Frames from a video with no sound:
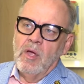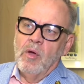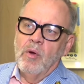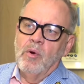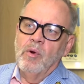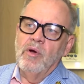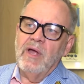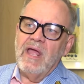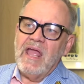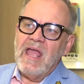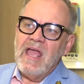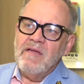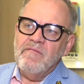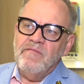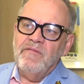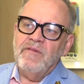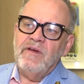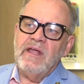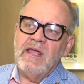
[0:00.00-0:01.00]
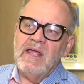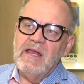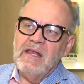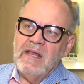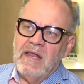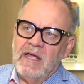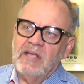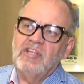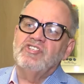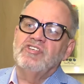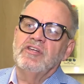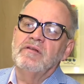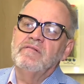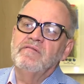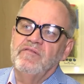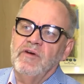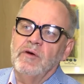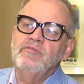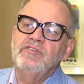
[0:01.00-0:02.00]
who every election
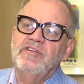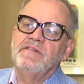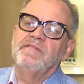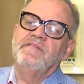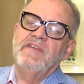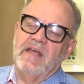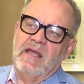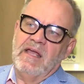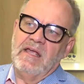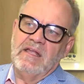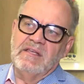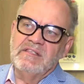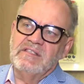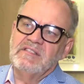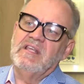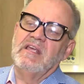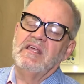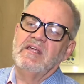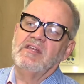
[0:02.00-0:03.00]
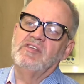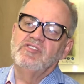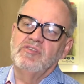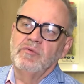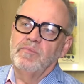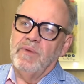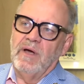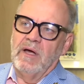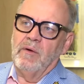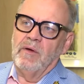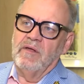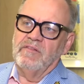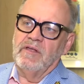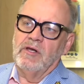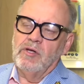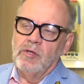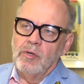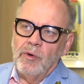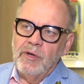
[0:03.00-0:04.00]
voted the ANC into power. The
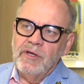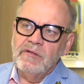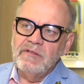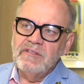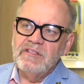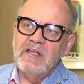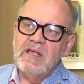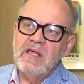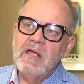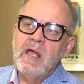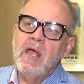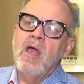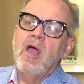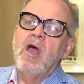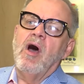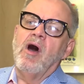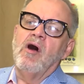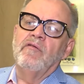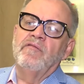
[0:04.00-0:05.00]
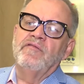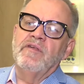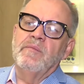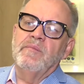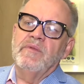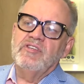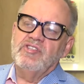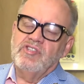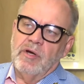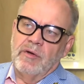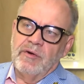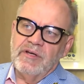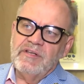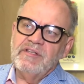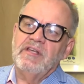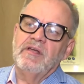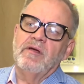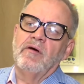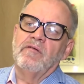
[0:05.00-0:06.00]
loyalty of the
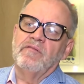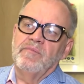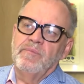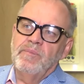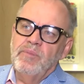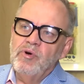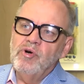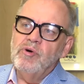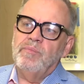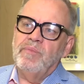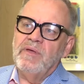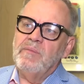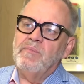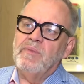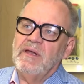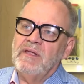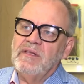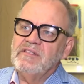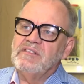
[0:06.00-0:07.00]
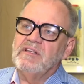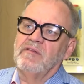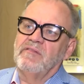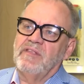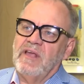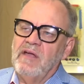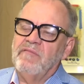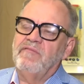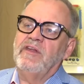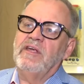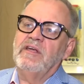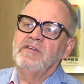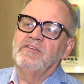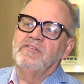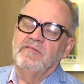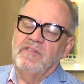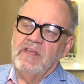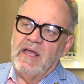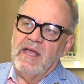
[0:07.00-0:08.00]
majority of poor people in South Africa
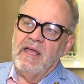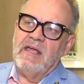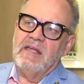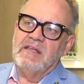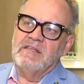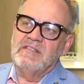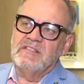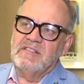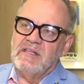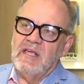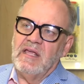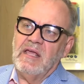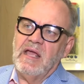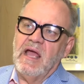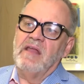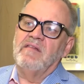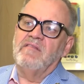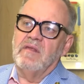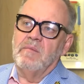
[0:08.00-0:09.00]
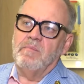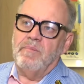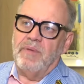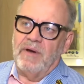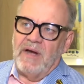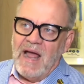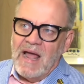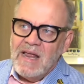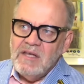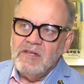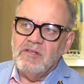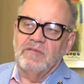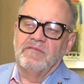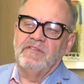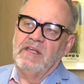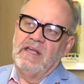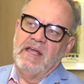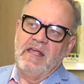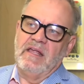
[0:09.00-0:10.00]
to the ANC and the brand of
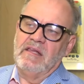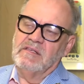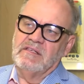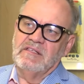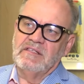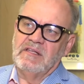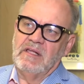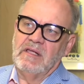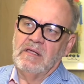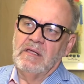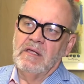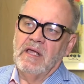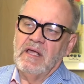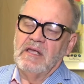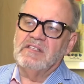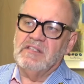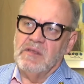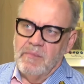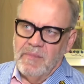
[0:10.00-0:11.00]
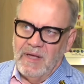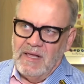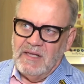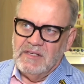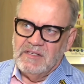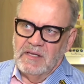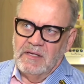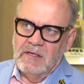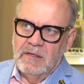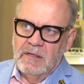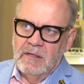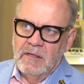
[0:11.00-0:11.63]
the ANC is amazing.